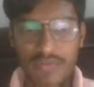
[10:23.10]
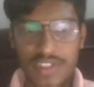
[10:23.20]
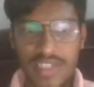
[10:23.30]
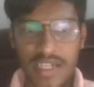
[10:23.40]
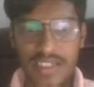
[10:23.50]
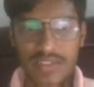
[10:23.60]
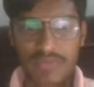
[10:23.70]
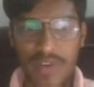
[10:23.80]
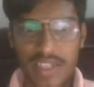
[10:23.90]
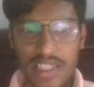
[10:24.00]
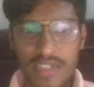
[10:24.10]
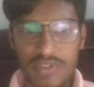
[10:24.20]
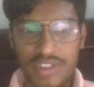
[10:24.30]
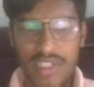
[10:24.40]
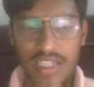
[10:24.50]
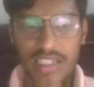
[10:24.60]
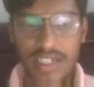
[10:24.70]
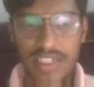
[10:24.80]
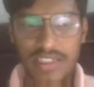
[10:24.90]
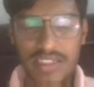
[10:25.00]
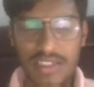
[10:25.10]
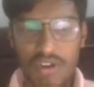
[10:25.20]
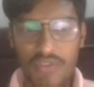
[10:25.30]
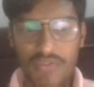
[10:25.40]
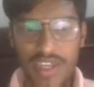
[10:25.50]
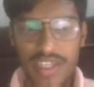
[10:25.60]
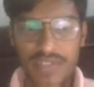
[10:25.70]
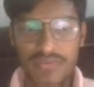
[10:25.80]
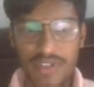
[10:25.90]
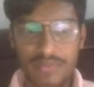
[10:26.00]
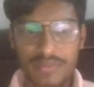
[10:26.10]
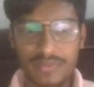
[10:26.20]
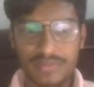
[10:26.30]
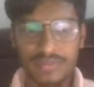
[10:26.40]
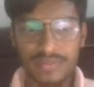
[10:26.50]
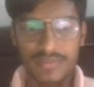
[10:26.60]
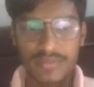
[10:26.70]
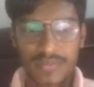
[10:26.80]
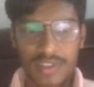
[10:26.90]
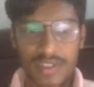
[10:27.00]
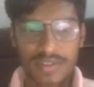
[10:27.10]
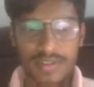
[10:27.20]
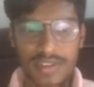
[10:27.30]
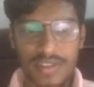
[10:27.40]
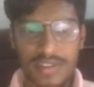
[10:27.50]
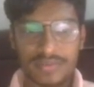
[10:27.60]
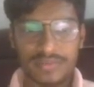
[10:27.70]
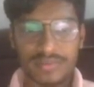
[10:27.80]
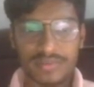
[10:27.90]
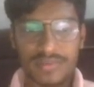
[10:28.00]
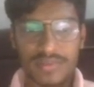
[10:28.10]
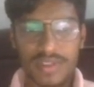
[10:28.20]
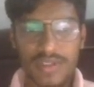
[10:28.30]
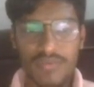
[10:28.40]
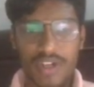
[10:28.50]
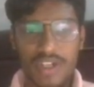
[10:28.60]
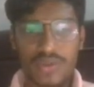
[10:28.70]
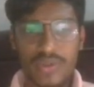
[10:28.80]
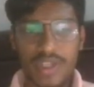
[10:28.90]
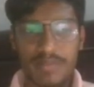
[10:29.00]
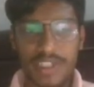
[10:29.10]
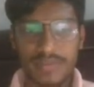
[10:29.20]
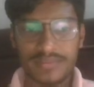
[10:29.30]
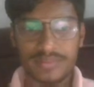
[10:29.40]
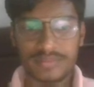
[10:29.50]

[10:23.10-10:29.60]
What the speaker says: which satisfy the equation, and the range of a is from uh, 1 to b.